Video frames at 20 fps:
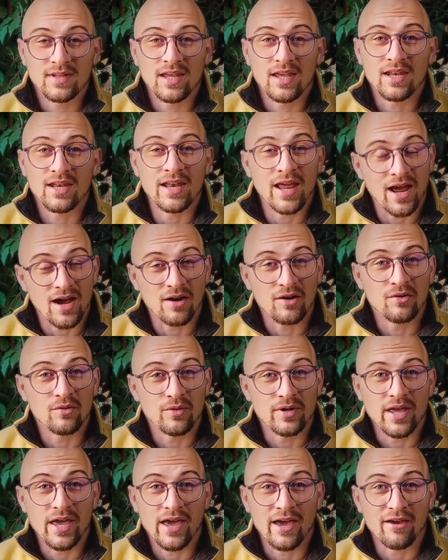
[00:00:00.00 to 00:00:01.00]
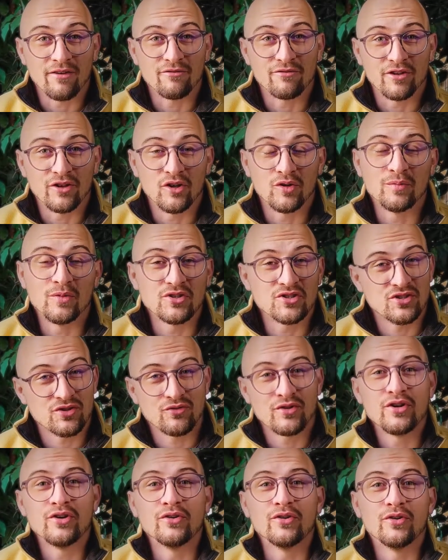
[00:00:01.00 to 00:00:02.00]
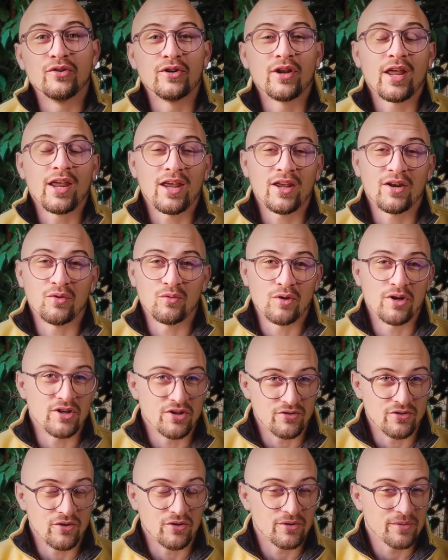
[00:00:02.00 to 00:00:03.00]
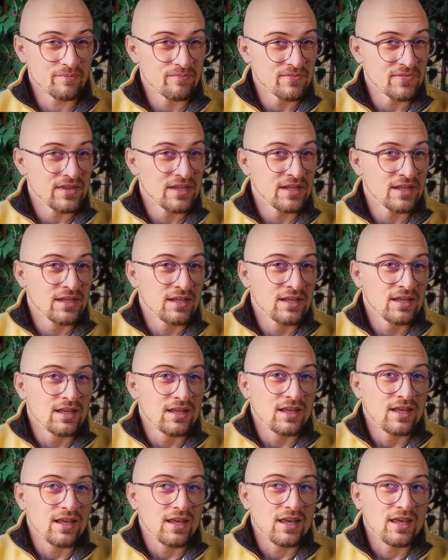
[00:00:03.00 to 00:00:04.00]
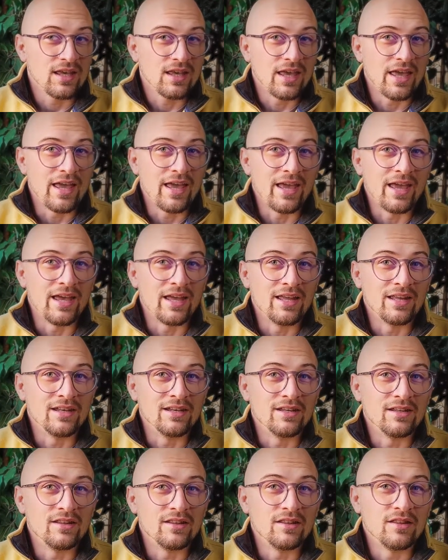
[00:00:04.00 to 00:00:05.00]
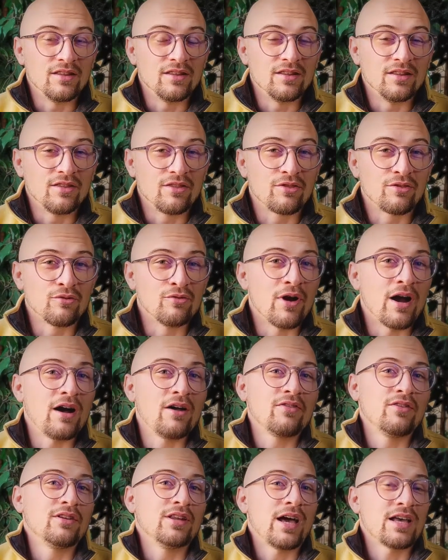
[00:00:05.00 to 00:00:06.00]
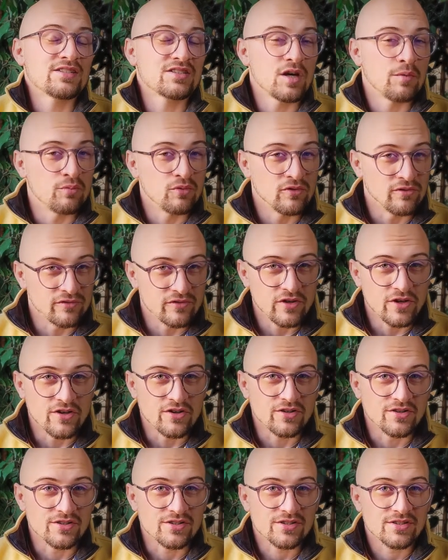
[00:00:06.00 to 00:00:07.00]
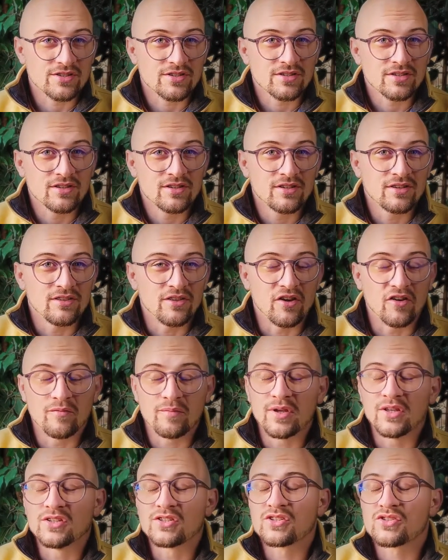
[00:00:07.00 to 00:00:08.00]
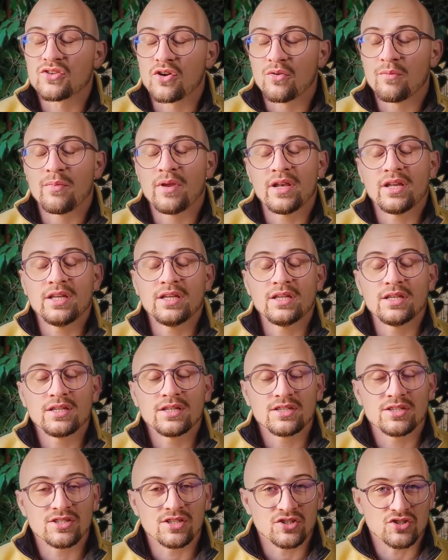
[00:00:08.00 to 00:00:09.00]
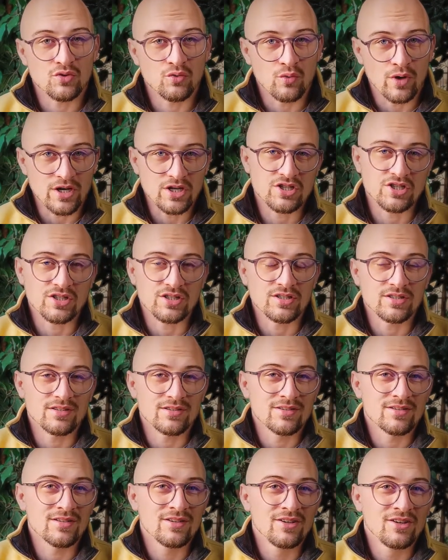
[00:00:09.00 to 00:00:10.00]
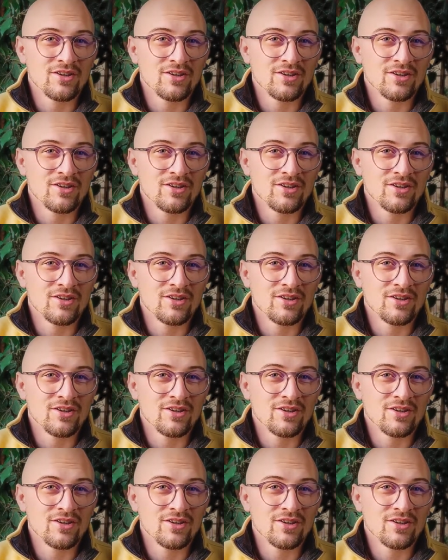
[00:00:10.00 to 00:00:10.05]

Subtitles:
And now we have an almost three-year-old and a one-year-old. And throughout the last couple of years, there have been so many situations,